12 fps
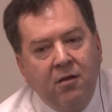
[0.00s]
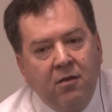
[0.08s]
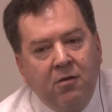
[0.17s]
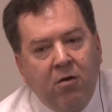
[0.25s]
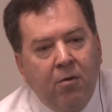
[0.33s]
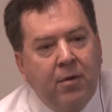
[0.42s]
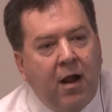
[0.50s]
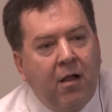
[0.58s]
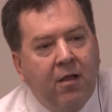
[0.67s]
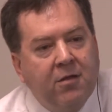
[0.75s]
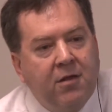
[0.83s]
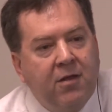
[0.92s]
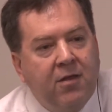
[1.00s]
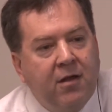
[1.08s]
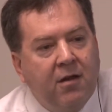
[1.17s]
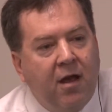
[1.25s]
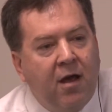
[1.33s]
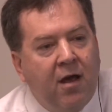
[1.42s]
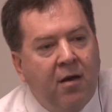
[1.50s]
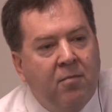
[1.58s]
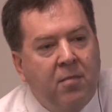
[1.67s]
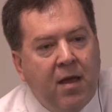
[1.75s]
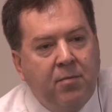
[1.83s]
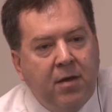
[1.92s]
terminology that
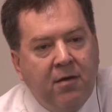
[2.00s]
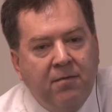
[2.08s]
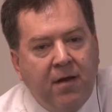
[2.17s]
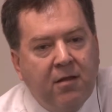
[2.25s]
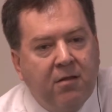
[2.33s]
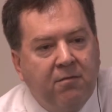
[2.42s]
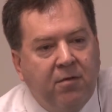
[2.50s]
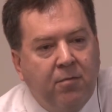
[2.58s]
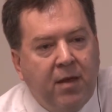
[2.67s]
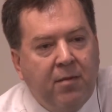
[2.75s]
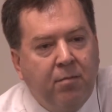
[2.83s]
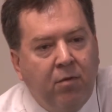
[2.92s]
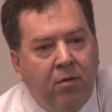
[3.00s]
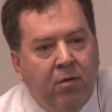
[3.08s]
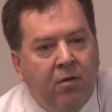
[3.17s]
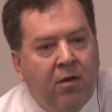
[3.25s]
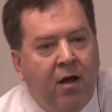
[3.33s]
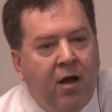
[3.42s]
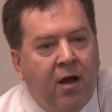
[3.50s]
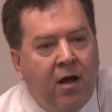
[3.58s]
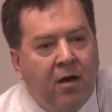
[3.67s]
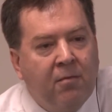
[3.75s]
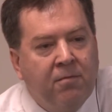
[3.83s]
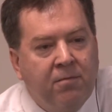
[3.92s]
may be offensive to people,
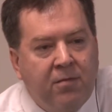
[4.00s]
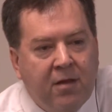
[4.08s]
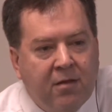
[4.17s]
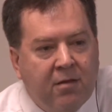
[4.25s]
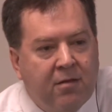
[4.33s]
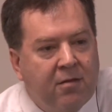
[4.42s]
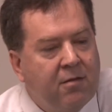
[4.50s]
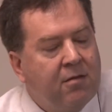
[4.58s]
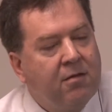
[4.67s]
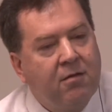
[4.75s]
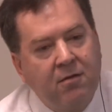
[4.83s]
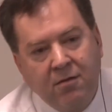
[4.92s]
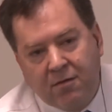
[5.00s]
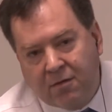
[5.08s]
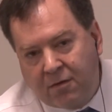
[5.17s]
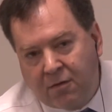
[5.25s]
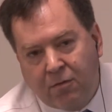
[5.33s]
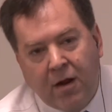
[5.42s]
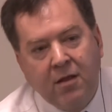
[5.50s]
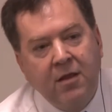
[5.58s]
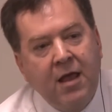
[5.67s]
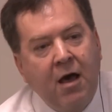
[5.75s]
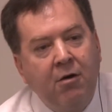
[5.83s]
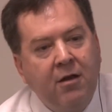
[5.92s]
that's
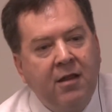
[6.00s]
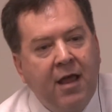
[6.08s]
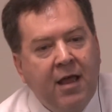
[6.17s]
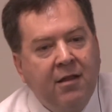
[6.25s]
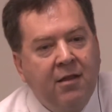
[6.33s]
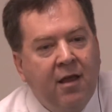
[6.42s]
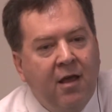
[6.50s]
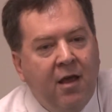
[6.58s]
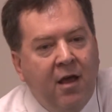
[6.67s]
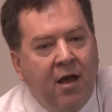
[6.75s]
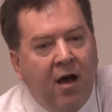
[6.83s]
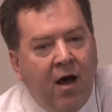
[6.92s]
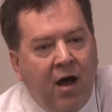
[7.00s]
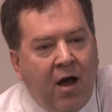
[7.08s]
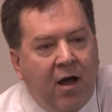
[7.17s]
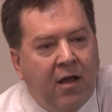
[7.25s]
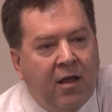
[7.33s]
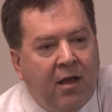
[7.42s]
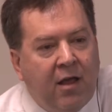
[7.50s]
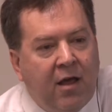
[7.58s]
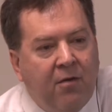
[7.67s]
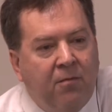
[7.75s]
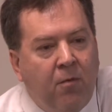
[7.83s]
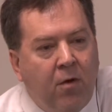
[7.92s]
greatly out of date. It
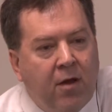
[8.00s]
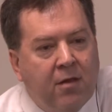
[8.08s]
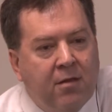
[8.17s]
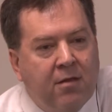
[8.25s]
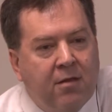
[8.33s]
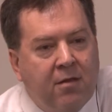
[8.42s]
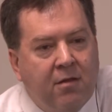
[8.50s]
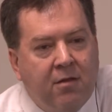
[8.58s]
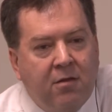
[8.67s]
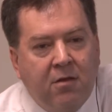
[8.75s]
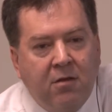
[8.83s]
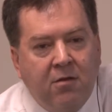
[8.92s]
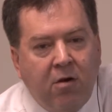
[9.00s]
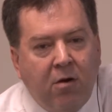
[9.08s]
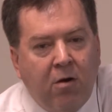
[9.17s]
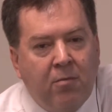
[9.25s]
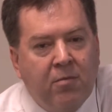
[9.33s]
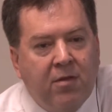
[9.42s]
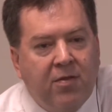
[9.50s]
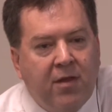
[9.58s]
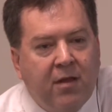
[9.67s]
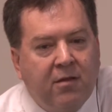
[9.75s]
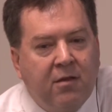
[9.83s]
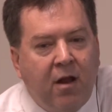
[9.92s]
avoids terms
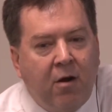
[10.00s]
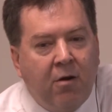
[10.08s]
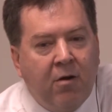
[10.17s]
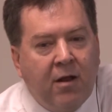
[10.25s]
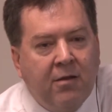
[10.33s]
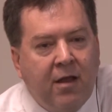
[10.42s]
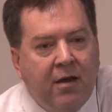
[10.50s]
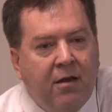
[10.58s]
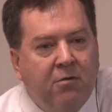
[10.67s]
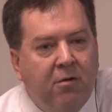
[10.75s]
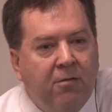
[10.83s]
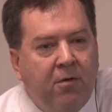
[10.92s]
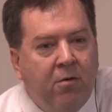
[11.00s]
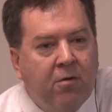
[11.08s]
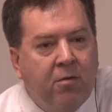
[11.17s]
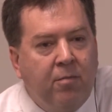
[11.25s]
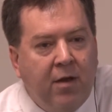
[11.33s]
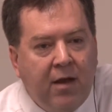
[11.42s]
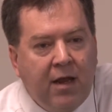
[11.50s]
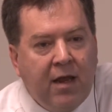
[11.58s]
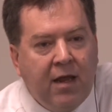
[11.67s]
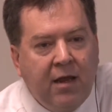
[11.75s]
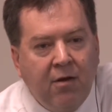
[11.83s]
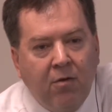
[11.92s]
that are intended to evoke
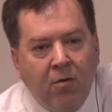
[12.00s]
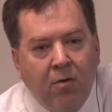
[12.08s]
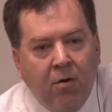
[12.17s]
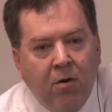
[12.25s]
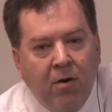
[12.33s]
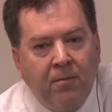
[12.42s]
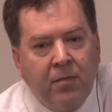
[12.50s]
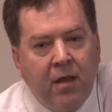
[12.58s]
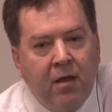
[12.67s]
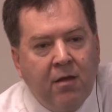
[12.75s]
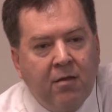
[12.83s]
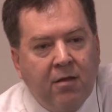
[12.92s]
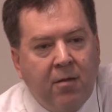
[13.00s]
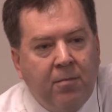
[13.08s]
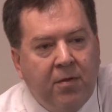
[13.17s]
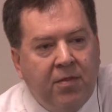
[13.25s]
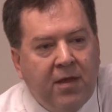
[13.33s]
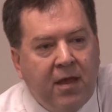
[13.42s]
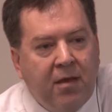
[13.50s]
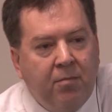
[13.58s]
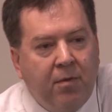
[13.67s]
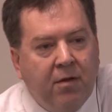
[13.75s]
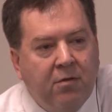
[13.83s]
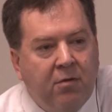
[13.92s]
pity or sympathy,
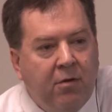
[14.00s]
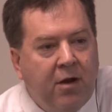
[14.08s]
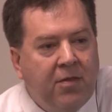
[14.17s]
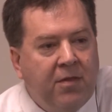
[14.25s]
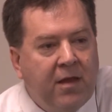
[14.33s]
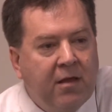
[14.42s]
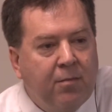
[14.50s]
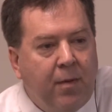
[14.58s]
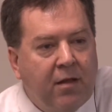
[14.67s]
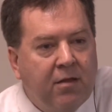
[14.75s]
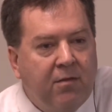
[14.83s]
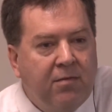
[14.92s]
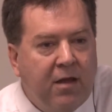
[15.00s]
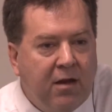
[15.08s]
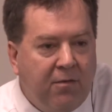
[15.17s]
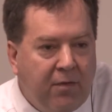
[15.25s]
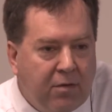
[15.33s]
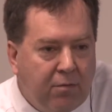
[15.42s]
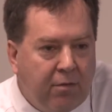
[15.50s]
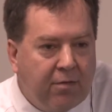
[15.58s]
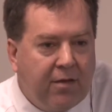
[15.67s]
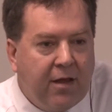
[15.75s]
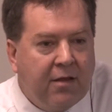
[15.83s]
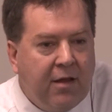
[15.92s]
but do it at the expense of the individual's
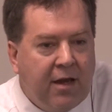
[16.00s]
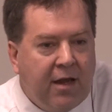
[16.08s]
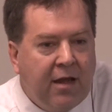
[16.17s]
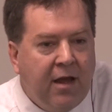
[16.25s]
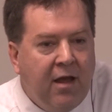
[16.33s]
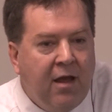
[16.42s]
dignity.